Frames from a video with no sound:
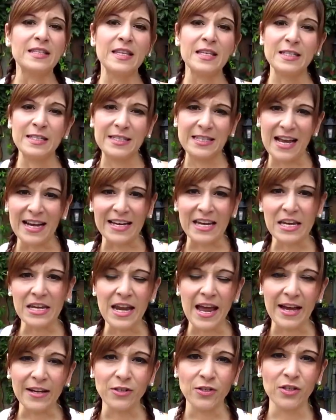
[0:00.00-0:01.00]
The
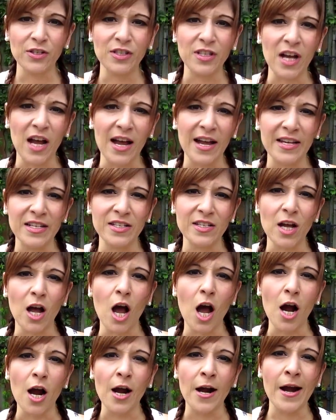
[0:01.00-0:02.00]
second exercise
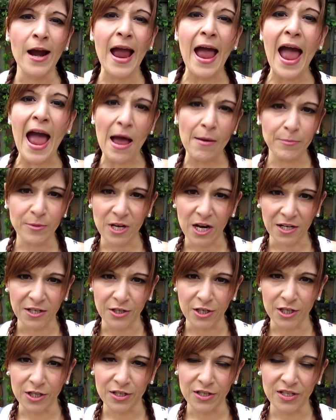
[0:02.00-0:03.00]
are
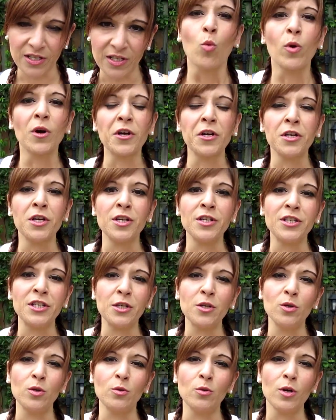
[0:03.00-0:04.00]
abductors. We're gonna
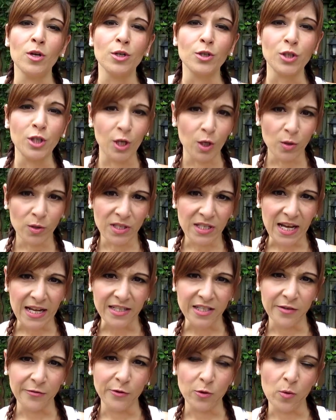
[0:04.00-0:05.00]
do 2
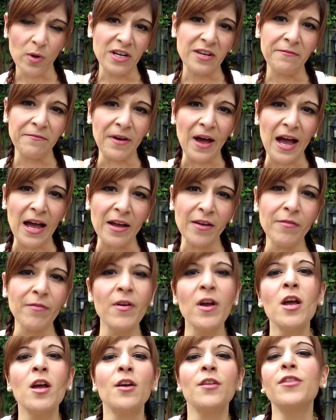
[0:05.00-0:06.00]
sets of 25.
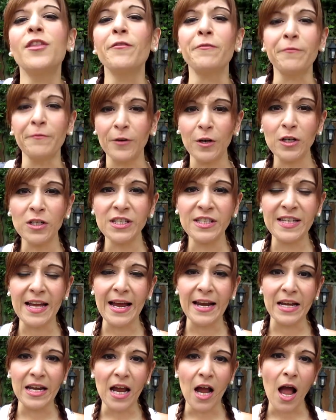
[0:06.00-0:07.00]
The first
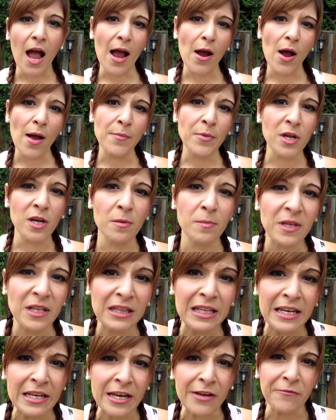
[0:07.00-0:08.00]
set, I'm gonna be
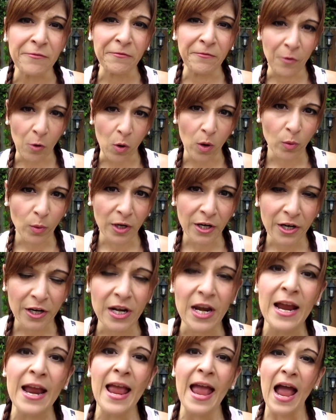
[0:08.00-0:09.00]
leaning
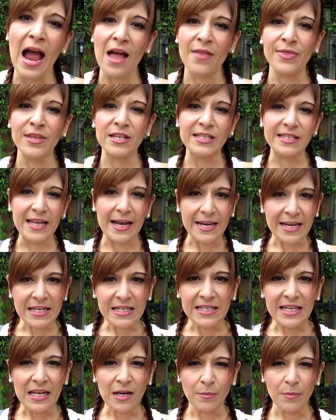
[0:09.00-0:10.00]
forward, and the
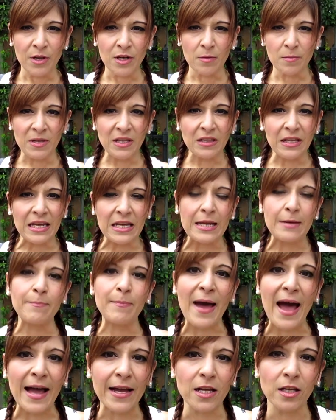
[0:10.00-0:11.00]
second set, I'm gonna be leaning
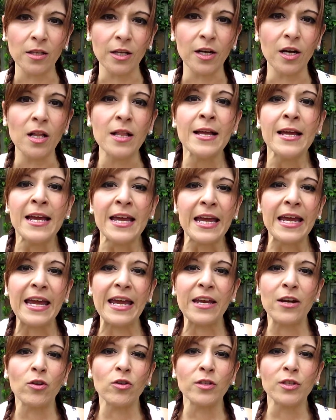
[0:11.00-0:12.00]
back a little.
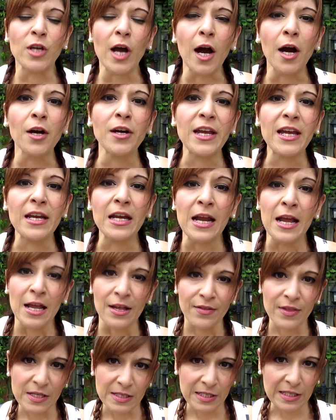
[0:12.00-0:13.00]
It'll target
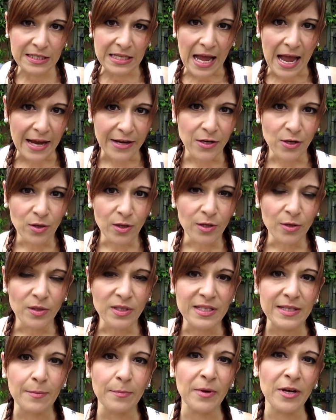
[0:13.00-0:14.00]
the side
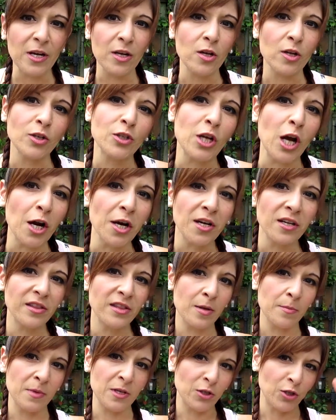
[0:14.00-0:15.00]
glutes, but it'll target
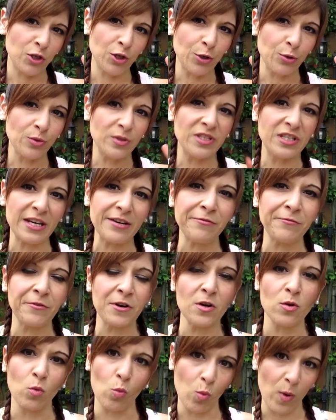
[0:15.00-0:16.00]
them in 2
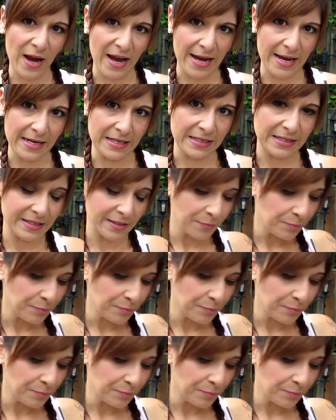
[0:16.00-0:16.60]
different ways.